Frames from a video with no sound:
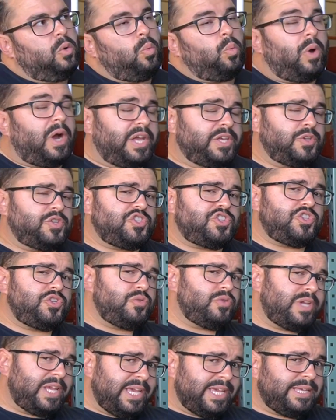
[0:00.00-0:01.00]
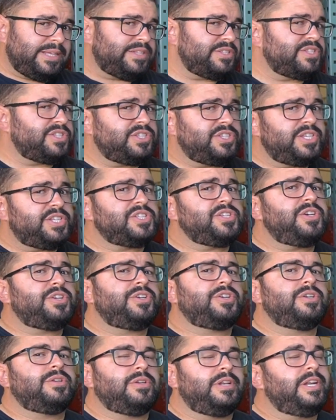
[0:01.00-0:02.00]
While you do get
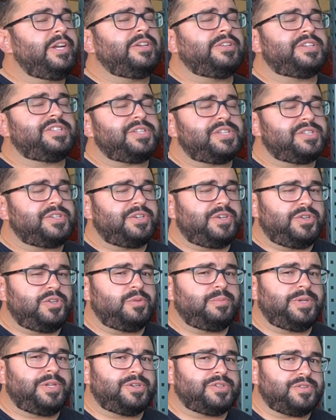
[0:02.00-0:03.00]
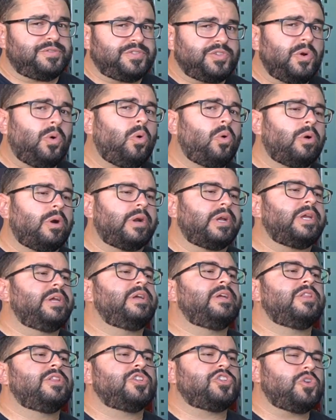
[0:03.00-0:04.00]
nearly 600 newton meters of torque,
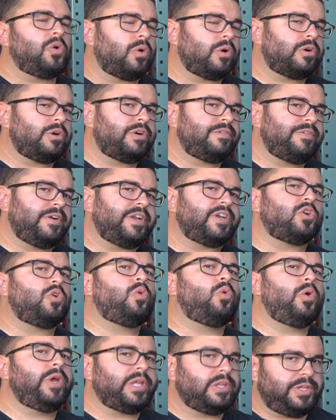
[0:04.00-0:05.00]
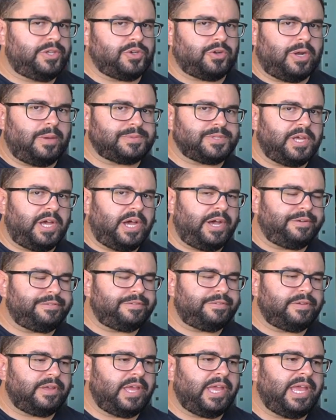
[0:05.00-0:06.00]
the torque curve very quickly drops
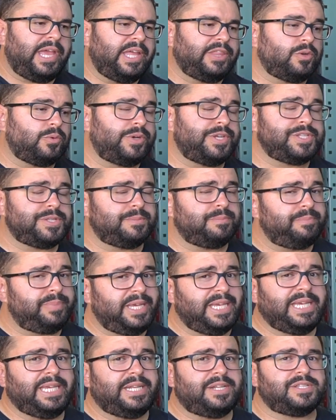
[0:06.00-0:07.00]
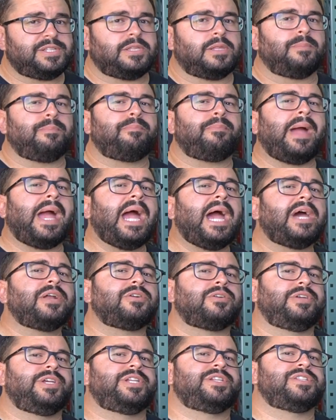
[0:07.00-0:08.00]
off. And the reason being is that the
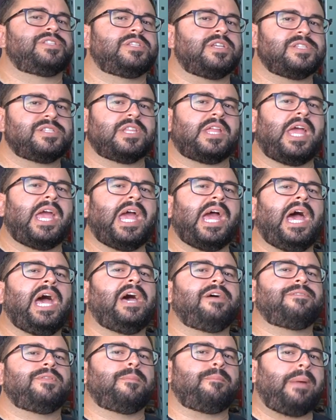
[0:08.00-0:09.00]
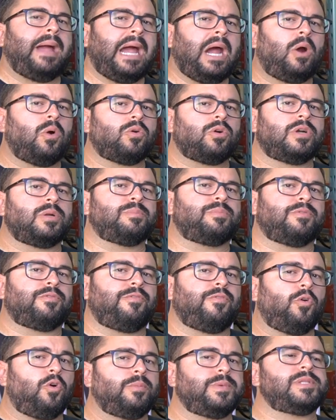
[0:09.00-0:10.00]
battery just doesn't have the power and
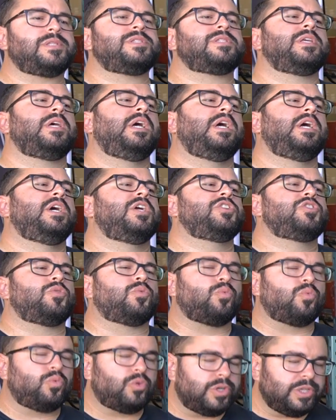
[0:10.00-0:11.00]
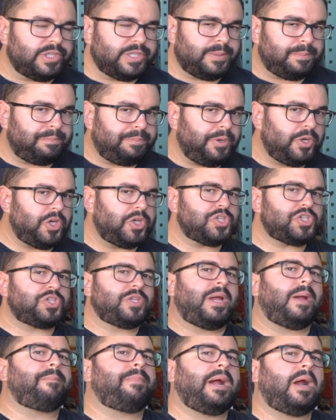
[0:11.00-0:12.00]
performance to really push
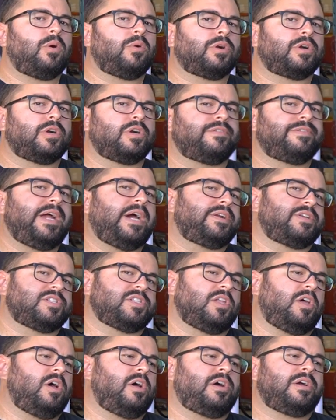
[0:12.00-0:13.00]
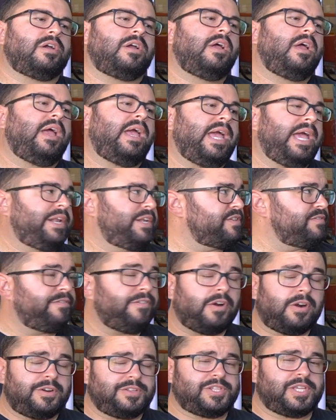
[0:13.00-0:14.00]
that power curve out as long and as
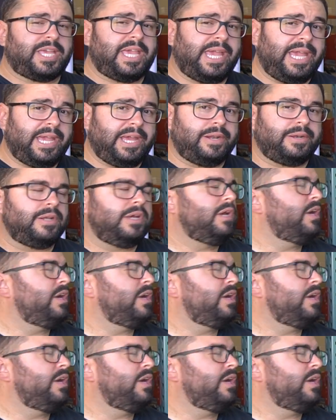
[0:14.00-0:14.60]
far as it can.